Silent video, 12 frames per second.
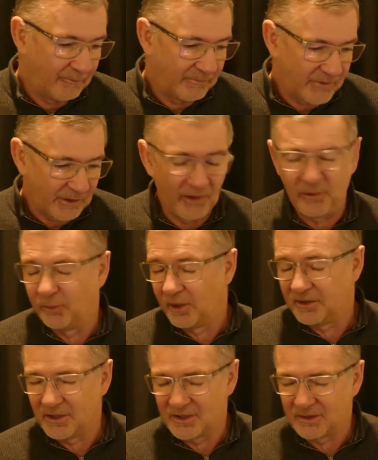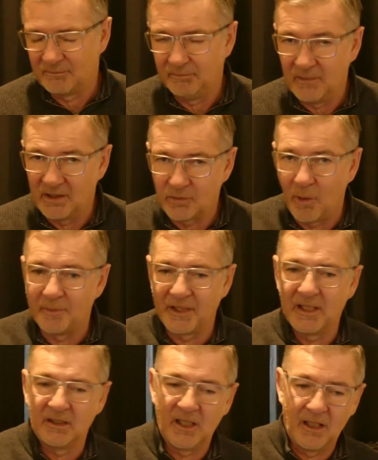So I thought I'd just swap it
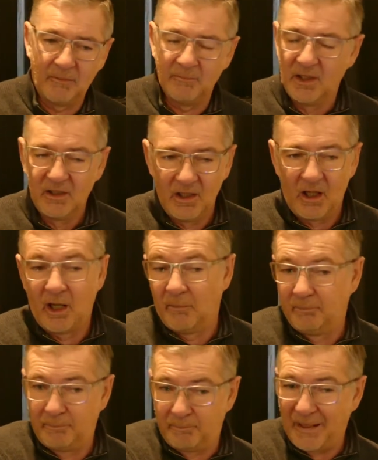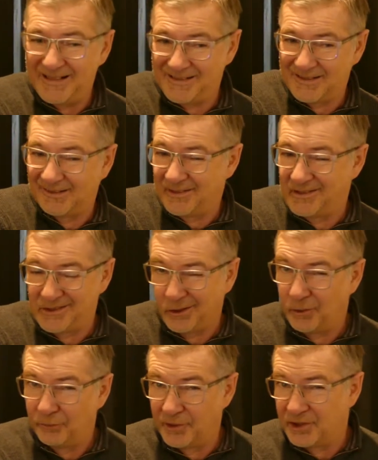out. I basically
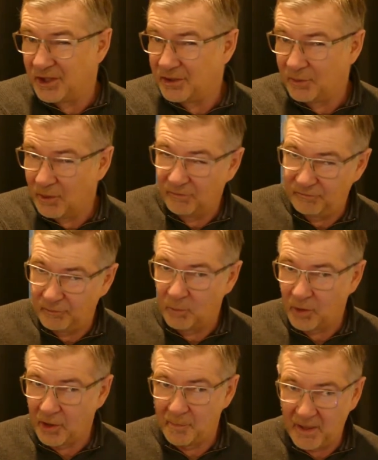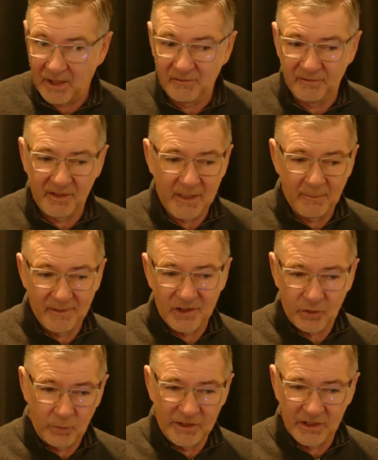sold the G12 for what I paid for the
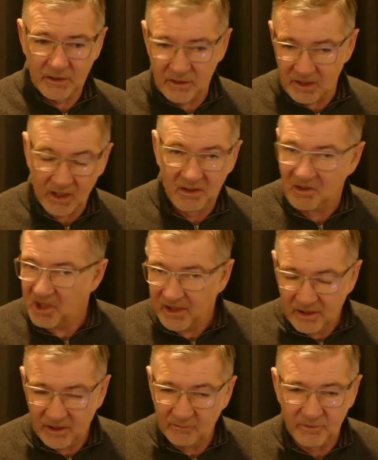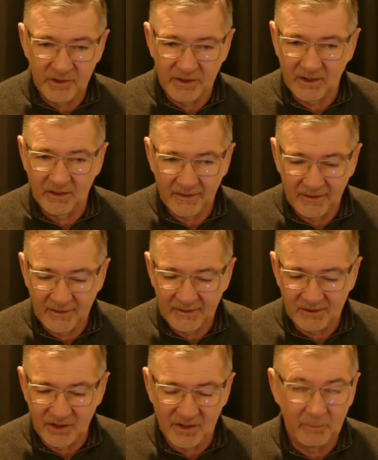Eminence Wizard. So it was
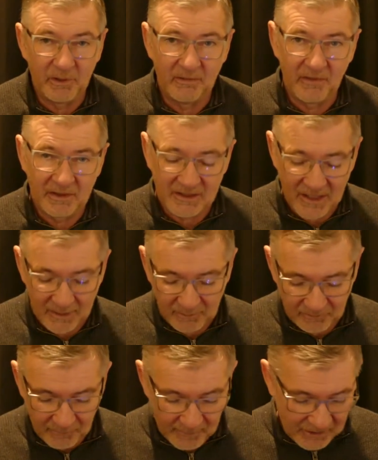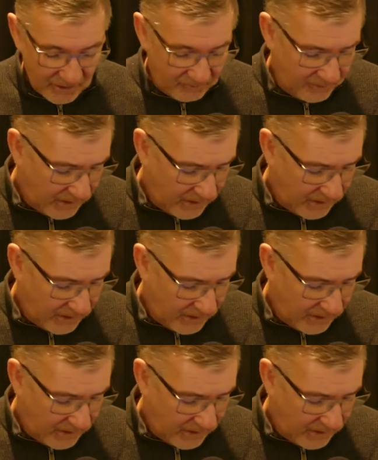just a bit of entertainment for myself.